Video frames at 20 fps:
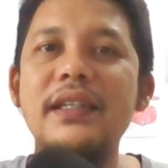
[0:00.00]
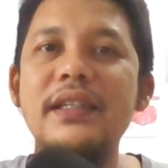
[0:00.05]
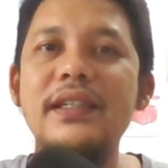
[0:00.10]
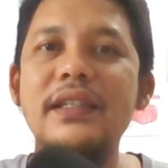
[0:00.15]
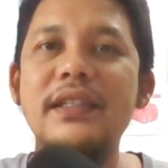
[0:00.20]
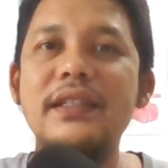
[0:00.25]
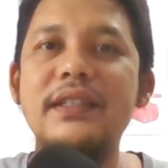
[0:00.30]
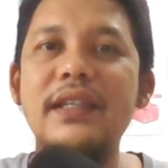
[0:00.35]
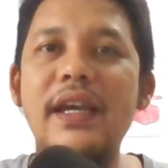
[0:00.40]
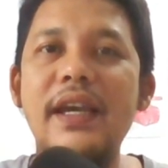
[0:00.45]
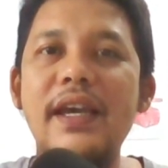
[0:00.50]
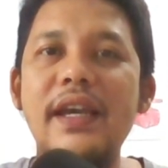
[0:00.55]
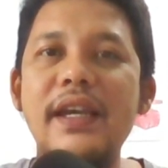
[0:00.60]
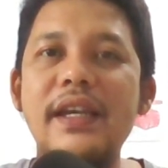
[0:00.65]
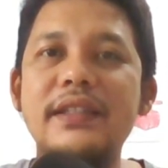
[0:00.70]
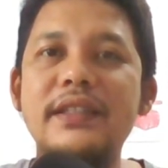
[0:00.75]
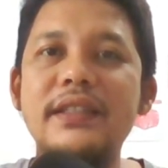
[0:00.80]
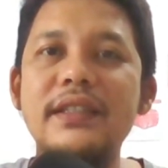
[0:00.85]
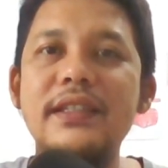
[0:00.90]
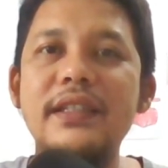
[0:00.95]
This
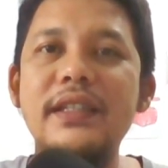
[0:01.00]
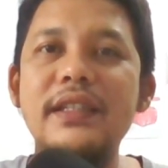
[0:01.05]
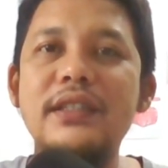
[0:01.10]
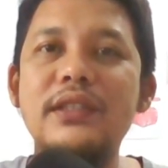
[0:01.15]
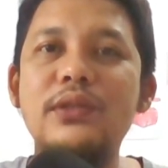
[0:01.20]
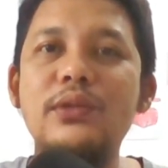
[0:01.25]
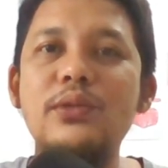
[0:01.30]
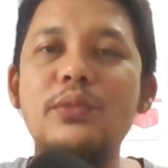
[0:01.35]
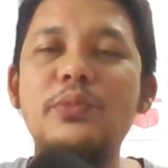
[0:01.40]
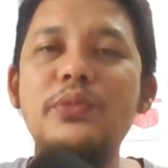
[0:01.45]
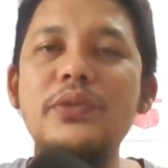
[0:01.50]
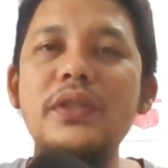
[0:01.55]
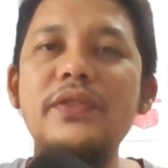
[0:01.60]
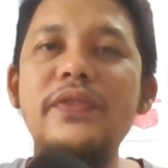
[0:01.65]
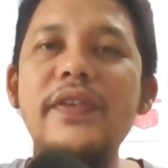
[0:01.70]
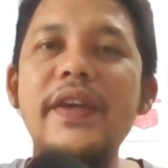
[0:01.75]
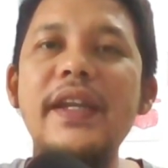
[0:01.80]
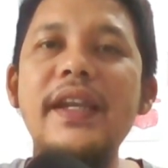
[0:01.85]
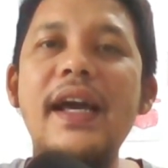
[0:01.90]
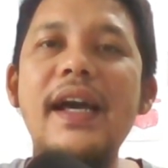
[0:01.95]
edge is to
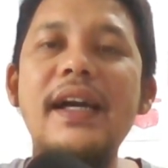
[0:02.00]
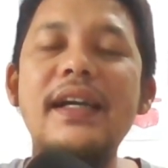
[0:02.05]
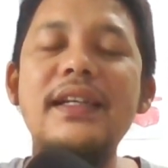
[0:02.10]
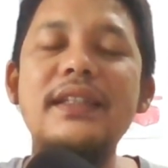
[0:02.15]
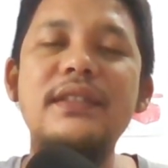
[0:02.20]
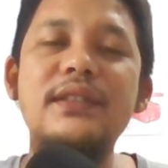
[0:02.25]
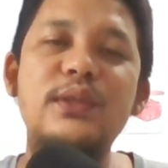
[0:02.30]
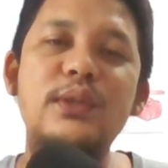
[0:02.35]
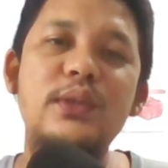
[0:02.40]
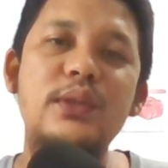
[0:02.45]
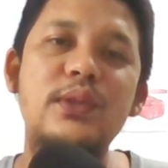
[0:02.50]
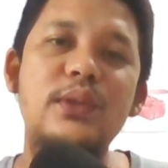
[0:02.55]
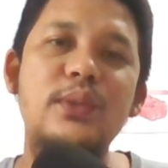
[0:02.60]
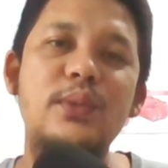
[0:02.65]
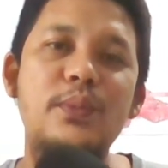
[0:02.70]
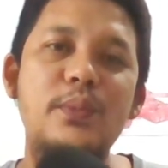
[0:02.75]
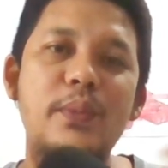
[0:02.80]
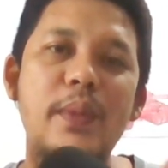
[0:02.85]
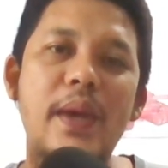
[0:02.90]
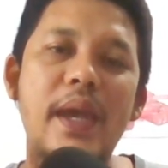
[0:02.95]
prevent us
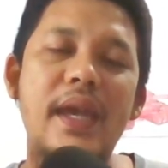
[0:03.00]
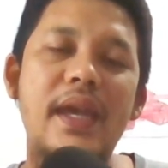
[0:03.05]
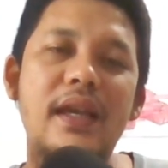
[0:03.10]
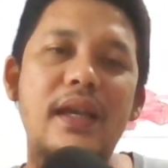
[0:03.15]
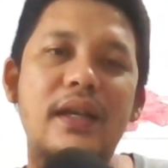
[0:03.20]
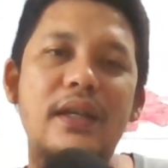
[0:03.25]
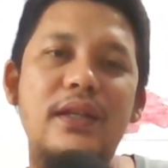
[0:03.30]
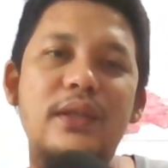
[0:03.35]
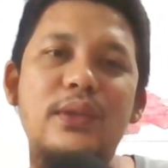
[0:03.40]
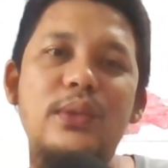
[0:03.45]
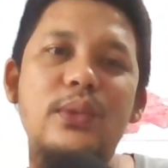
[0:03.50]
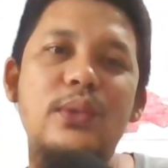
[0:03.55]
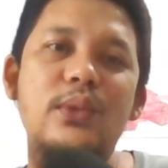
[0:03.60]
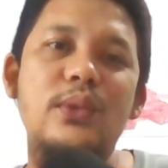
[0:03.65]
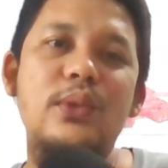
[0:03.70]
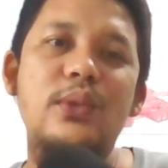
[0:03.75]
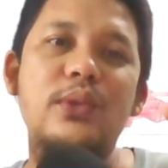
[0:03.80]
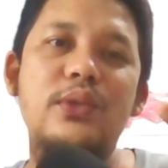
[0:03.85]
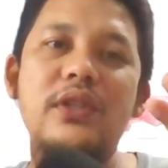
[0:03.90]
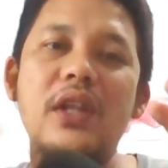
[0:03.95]

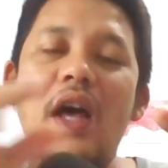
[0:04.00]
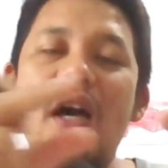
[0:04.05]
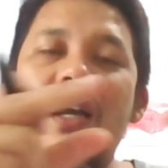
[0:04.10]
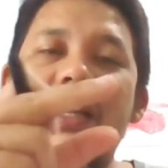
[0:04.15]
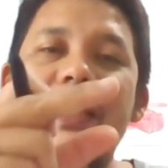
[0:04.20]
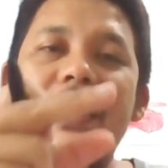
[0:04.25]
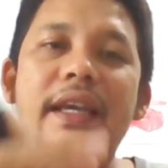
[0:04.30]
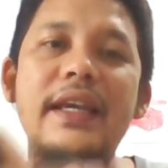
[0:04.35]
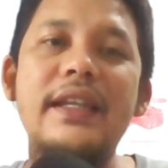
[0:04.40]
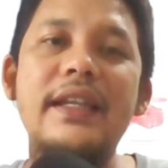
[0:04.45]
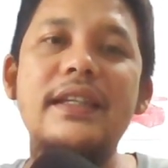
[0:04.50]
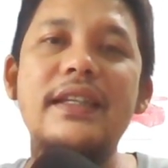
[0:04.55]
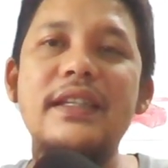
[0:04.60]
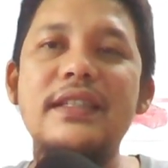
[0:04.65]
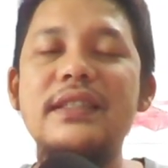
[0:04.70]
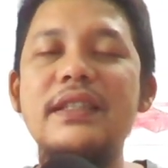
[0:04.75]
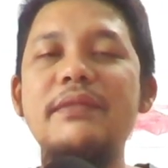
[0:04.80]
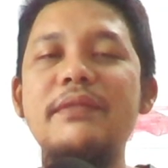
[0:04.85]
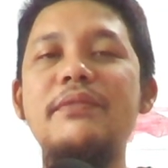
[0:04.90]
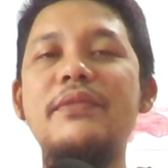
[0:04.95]
to slot in the
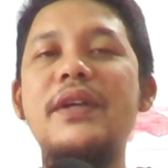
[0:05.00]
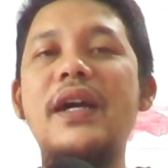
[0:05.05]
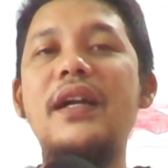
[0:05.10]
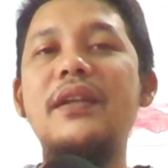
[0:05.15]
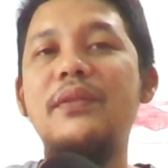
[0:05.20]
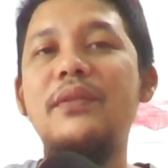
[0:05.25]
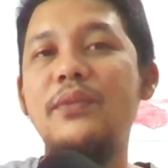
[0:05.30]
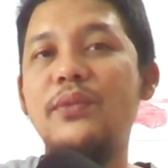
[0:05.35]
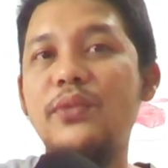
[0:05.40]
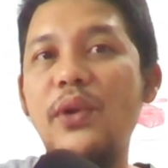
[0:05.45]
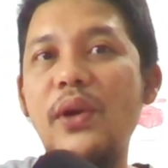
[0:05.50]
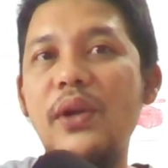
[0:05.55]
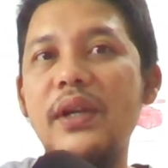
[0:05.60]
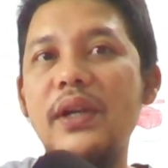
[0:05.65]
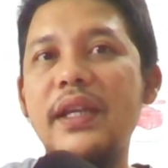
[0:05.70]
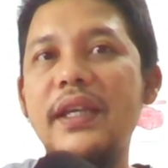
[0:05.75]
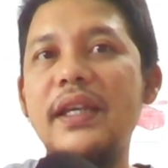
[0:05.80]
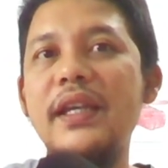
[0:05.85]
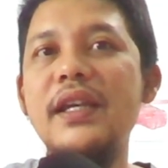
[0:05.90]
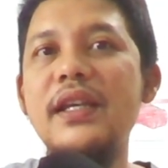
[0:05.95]
SIM card
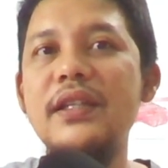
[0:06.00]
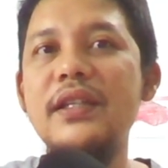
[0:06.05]
wrongly.